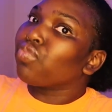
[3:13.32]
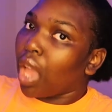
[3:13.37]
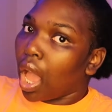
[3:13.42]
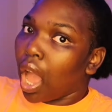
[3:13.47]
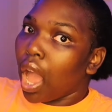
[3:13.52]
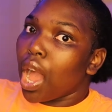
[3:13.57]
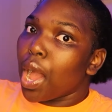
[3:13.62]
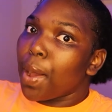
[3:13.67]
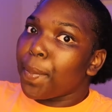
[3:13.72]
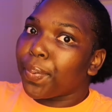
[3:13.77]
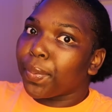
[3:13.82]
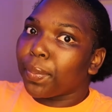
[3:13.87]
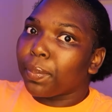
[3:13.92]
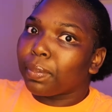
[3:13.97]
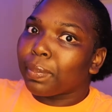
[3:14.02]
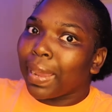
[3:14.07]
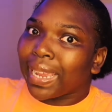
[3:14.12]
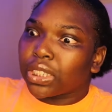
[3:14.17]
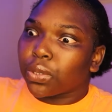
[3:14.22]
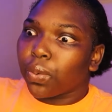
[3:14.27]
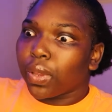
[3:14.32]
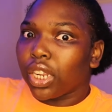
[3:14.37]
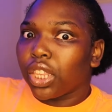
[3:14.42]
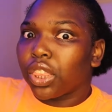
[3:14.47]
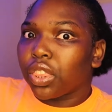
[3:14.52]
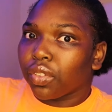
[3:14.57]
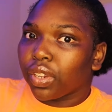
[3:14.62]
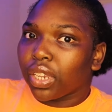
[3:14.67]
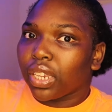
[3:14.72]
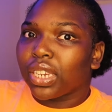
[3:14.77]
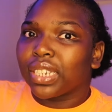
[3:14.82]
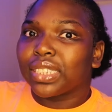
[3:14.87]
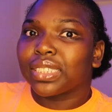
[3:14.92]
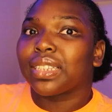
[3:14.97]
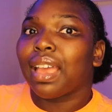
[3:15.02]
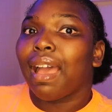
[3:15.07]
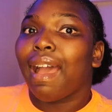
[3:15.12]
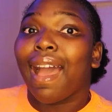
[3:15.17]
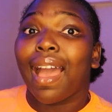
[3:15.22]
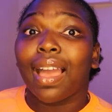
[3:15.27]
up by twenty-three,
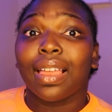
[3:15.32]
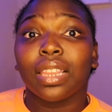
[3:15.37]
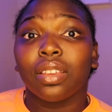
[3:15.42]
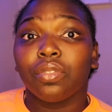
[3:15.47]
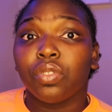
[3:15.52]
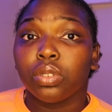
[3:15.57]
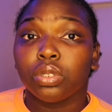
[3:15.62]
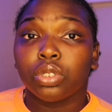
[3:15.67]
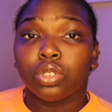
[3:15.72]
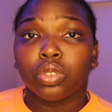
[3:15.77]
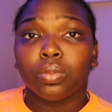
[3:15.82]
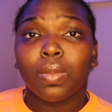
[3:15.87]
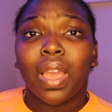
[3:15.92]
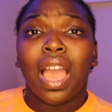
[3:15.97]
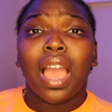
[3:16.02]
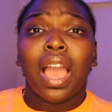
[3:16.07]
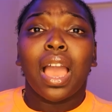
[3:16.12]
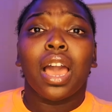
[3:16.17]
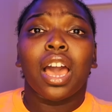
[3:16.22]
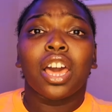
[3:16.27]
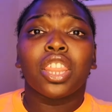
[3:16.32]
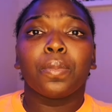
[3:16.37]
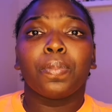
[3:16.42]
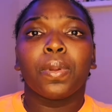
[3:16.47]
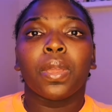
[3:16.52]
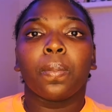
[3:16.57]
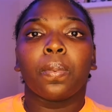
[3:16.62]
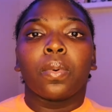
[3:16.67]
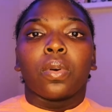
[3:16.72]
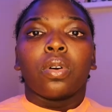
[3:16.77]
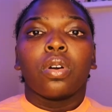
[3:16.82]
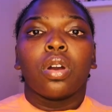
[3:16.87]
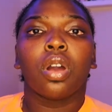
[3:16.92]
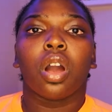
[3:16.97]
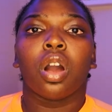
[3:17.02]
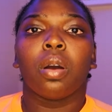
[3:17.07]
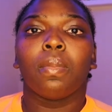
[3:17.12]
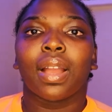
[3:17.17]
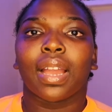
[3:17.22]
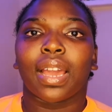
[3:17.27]
because I love YouTube. Other people,
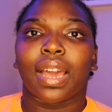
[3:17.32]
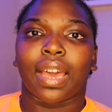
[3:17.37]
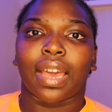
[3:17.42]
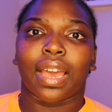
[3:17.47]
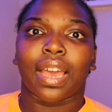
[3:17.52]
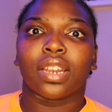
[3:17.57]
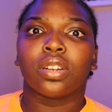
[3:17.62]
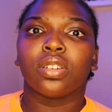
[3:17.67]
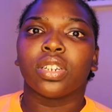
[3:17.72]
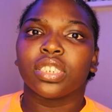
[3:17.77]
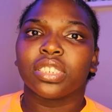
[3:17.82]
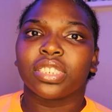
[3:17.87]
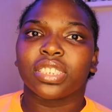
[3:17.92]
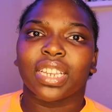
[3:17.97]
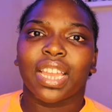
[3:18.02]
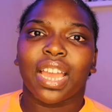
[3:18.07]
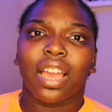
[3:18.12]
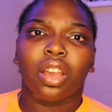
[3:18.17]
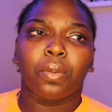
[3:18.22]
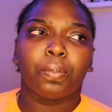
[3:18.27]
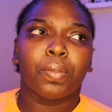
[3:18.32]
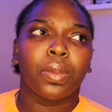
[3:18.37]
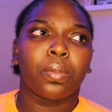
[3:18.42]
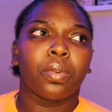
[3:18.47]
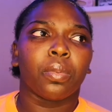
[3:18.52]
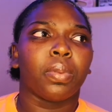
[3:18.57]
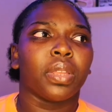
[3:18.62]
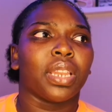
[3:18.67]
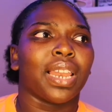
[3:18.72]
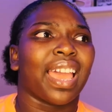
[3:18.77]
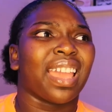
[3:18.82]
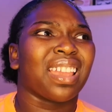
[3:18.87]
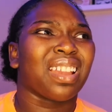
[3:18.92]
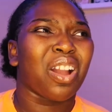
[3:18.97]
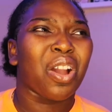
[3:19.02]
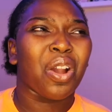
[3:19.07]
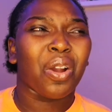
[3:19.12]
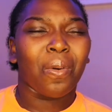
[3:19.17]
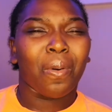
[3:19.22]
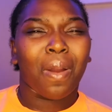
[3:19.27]
oh my god, I don't understand how people be like,
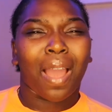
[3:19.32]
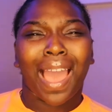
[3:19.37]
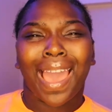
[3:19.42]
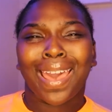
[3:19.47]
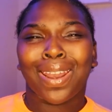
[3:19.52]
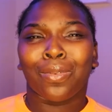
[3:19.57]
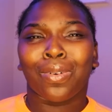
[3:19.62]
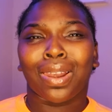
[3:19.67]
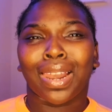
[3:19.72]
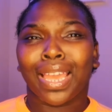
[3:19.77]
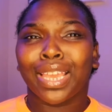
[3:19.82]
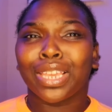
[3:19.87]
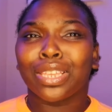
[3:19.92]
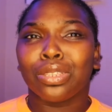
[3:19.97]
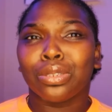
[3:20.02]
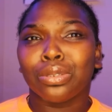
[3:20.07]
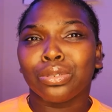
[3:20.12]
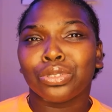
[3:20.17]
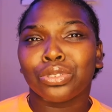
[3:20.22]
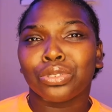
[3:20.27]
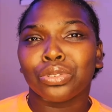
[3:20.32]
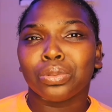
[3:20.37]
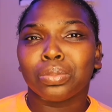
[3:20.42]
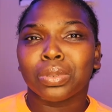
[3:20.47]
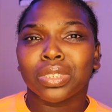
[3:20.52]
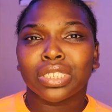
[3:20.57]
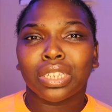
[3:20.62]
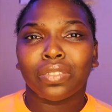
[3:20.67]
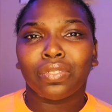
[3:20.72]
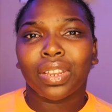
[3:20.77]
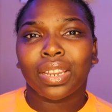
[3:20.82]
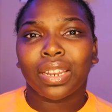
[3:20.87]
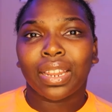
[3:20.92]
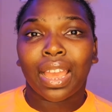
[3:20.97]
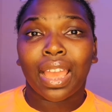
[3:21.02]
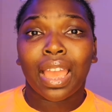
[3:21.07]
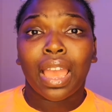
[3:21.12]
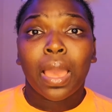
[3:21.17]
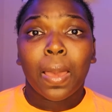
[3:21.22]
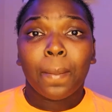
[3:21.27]
oh, I don't like YouTube and stuff like
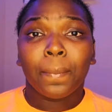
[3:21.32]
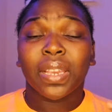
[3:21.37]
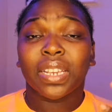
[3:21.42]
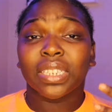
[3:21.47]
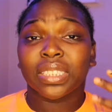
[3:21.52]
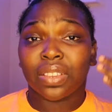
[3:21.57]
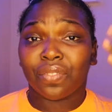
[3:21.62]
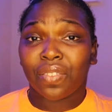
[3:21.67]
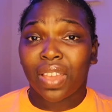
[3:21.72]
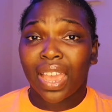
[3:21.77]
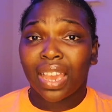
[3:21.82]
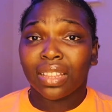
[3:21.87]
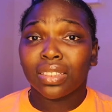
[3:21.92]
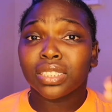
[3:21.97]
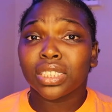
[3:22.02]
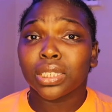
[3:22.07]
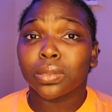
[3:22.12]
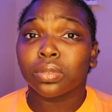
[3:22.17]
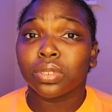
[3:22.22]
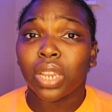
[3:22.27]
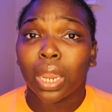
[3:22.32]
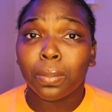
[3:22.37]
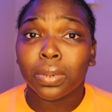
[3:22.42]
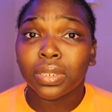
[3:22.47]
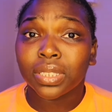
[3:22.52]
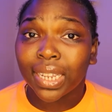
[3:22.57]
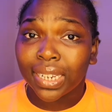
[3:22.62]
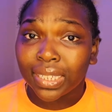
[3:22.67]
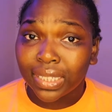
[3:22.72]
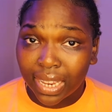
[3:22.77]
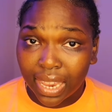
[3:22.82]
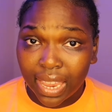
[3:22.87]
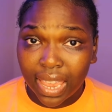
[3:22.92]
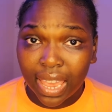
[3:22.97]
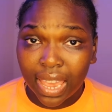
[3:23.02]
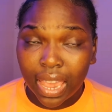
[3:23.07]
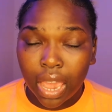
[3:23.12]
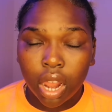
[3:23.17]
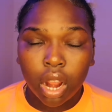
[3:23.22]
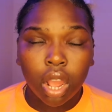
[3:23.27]
that. Because if I had the subscribers that they
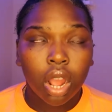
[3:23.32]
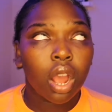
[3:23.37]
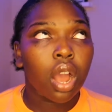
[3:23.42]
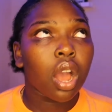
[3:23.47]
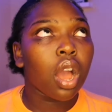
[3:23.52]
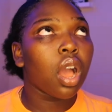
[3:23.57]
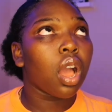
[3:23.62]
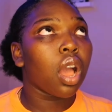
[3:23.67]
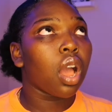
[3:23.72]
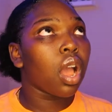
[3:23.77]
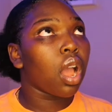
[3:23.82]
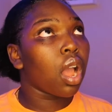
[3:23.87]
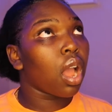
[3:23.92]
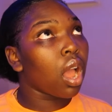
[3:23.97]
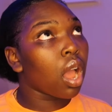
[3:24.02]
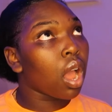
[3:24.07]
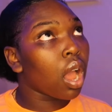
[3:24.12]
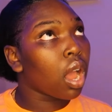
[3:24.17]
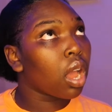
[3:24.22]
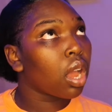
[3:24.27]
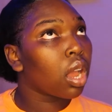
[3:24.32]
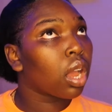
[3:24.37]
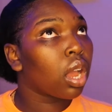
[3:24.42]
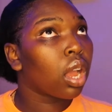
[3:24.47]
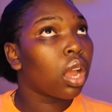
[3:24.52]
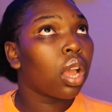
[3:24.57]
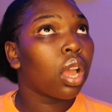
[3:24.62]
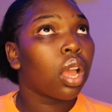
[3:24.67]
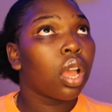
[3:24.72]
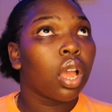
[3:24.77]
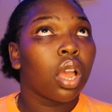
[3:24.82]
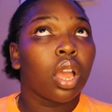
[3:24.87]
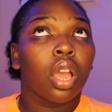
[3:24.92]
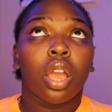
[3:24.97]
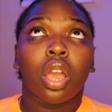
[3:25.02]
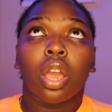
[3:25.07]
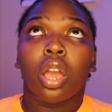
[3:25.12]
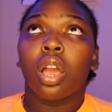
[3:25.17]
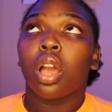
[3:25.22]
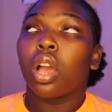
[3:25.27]
had, ah,
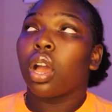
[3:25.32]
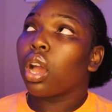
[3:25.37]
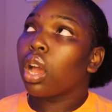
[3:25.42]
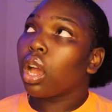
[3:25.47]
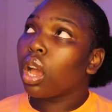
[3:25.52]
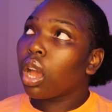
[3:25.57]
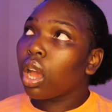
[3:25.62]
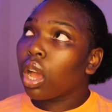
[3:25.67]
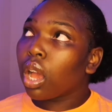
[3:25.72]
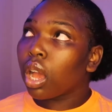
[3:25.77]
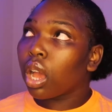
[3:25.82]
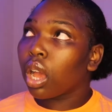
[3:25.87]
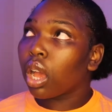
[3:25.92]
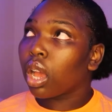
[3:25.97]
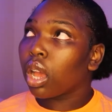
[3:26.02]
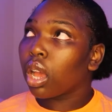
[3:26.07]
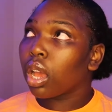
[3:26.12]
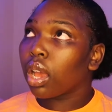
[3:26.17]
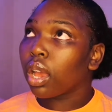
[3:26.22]
ah,